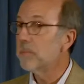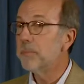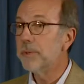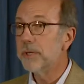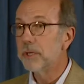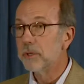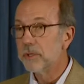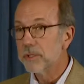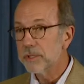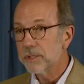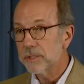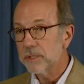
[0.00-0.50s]

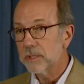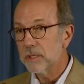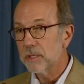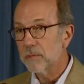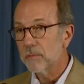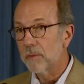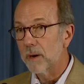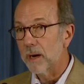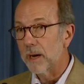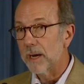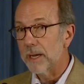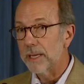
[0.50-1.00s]

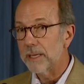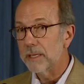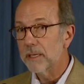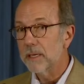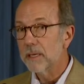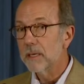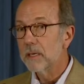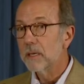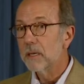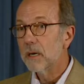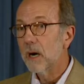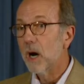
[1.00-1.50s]
pyrazinamide
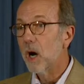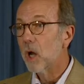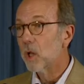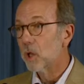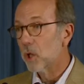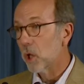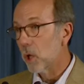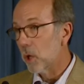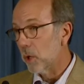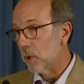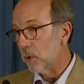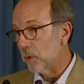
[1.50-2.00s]

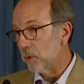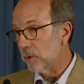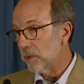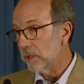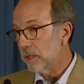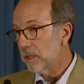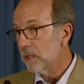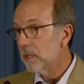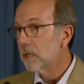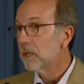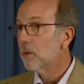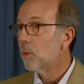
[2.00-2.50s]
alone.